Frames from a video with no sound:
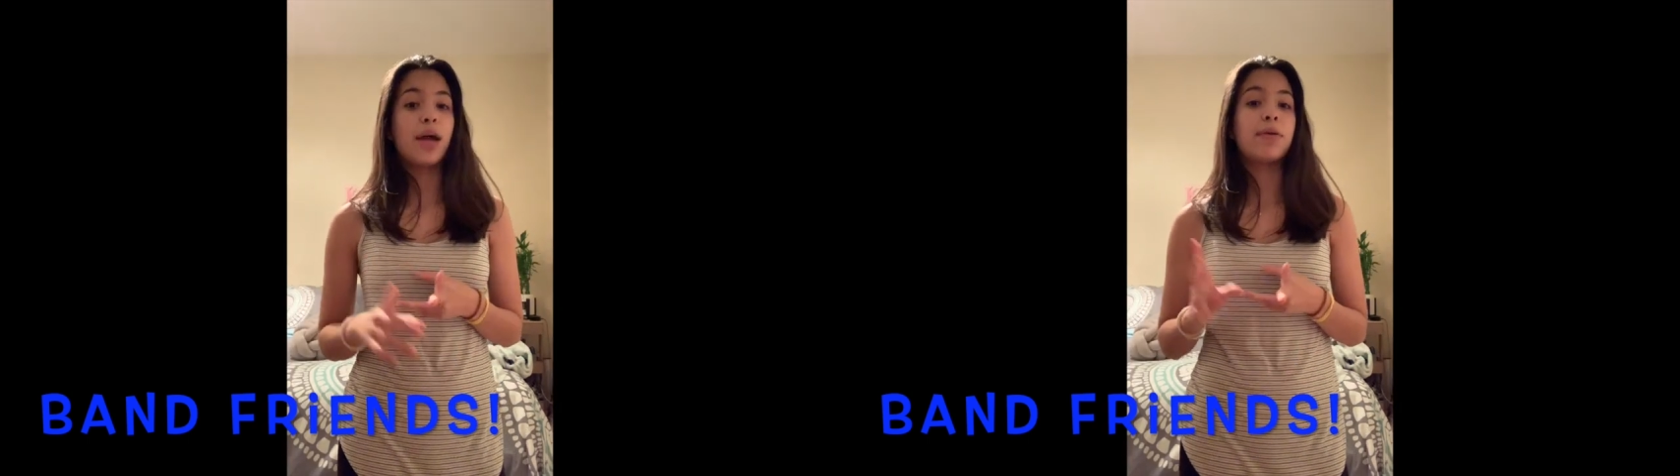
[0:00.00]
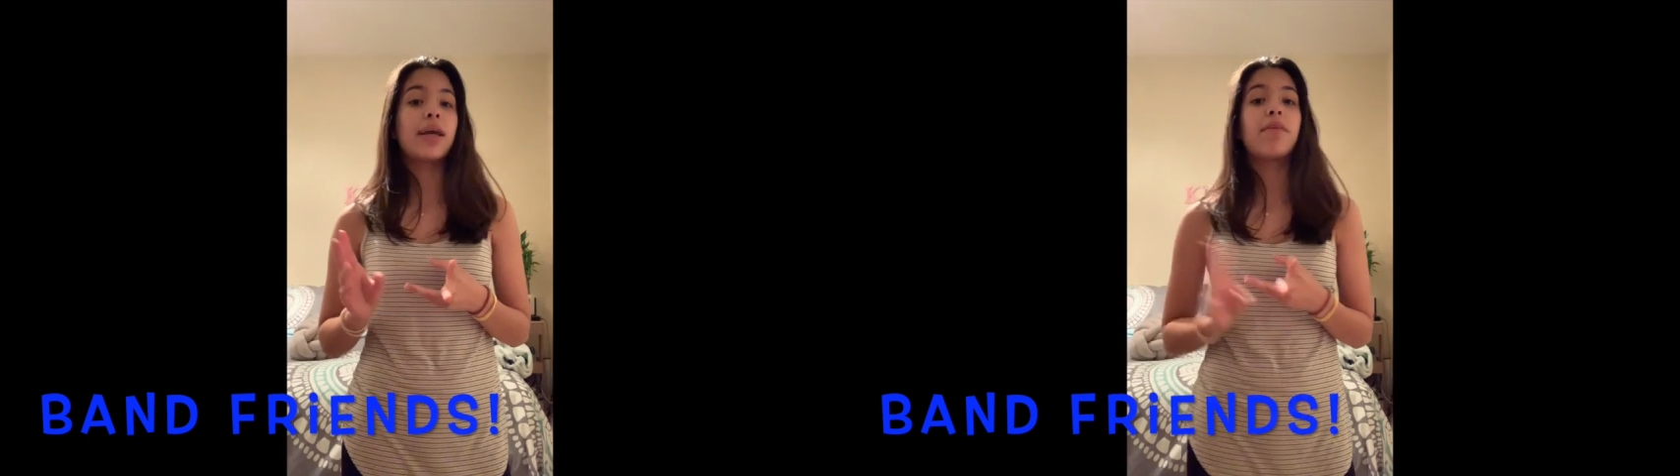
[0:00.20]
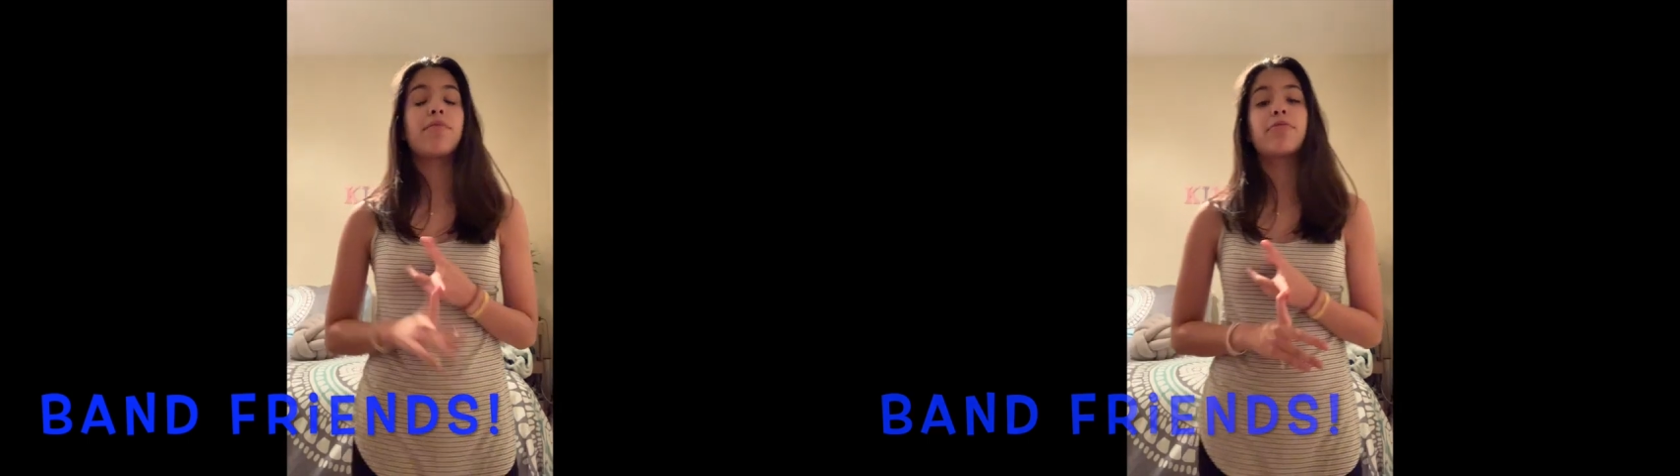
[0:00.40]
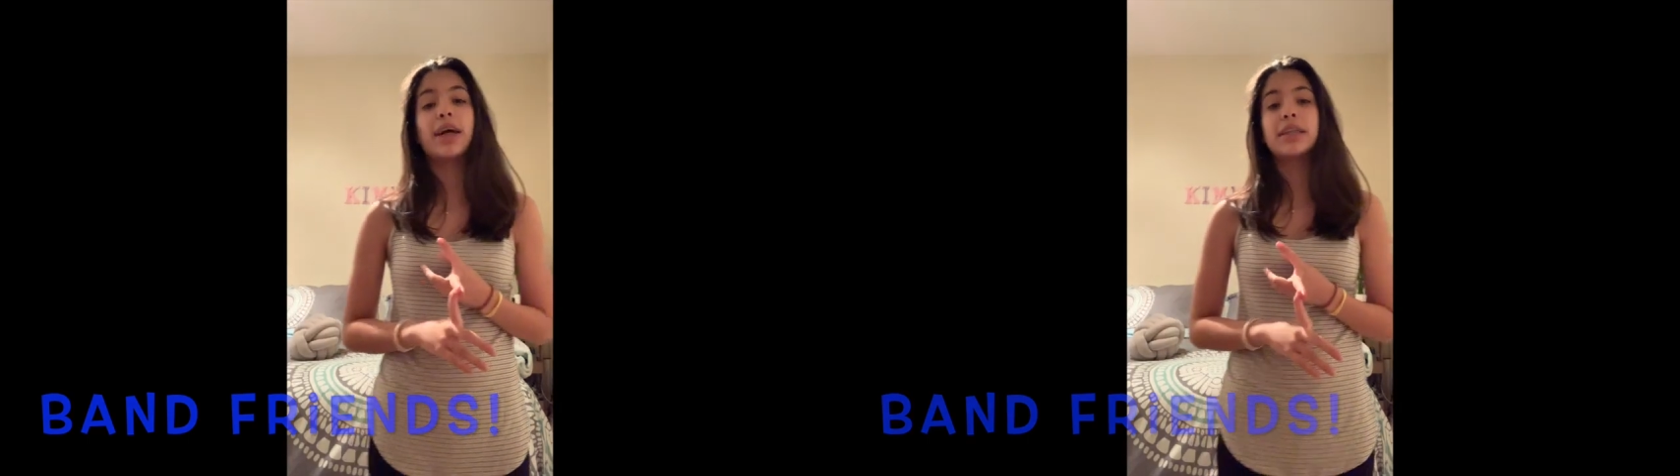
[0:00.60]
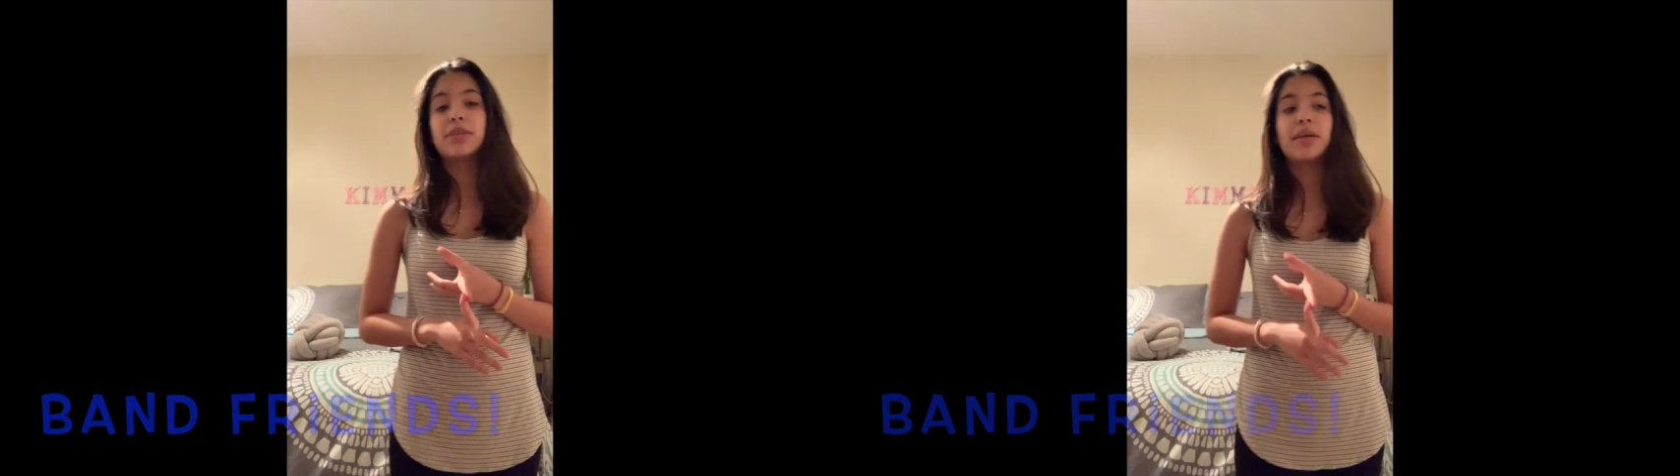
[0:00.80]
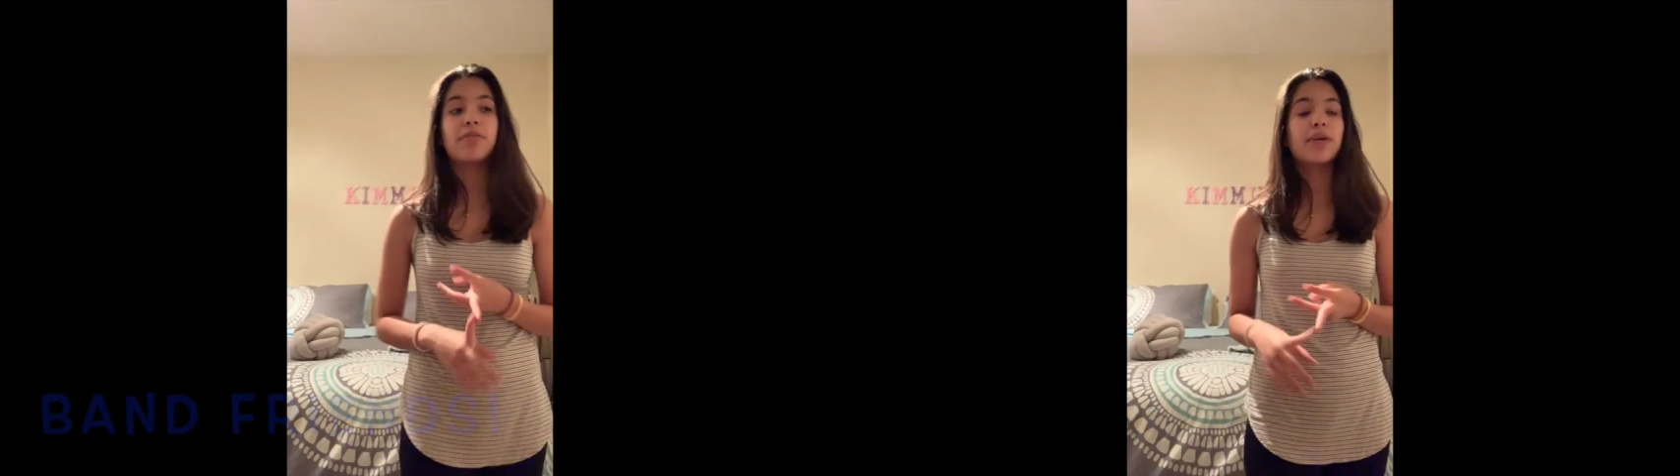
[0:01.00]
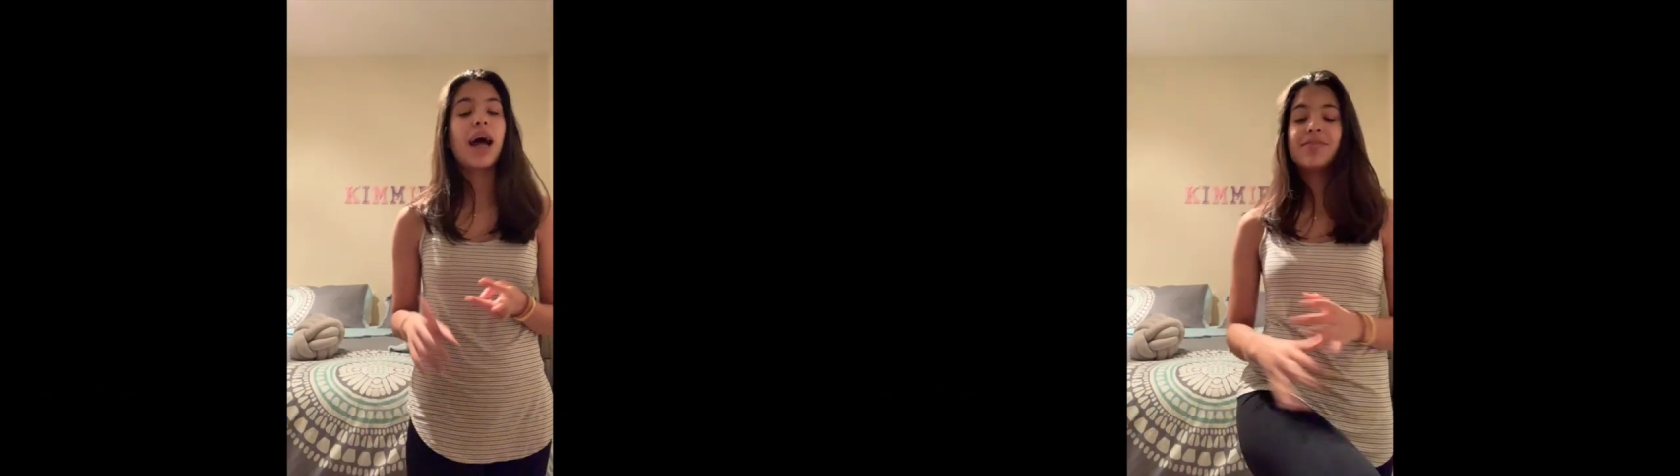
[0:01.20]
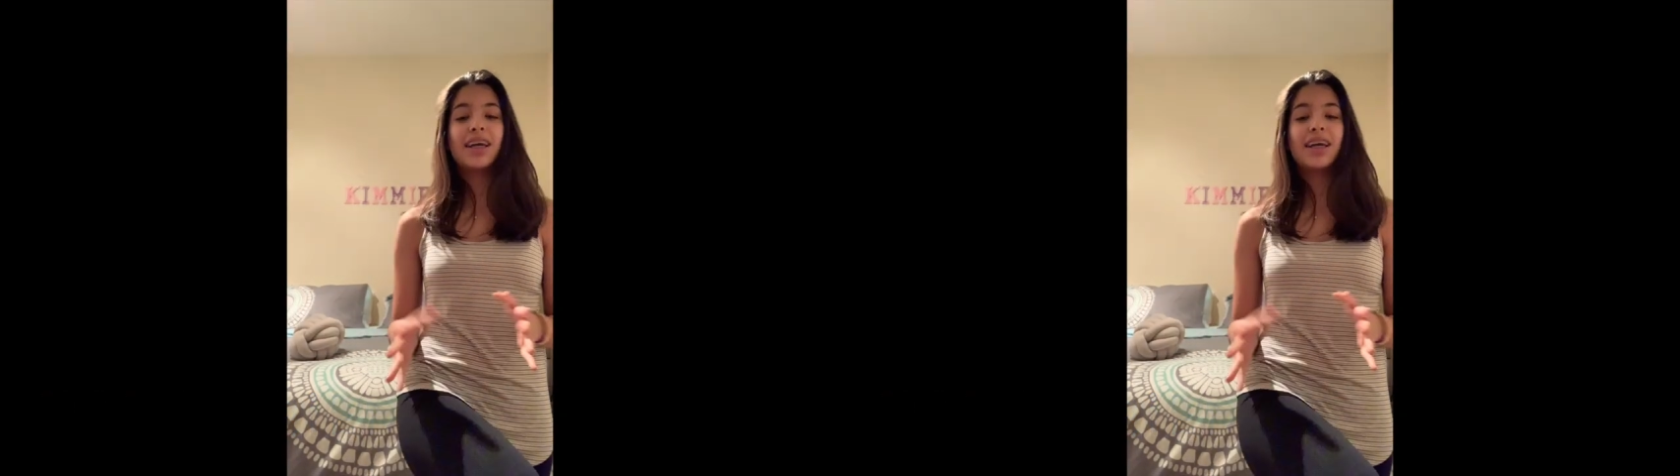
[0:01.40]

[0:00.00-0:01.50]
I became friends with everyone.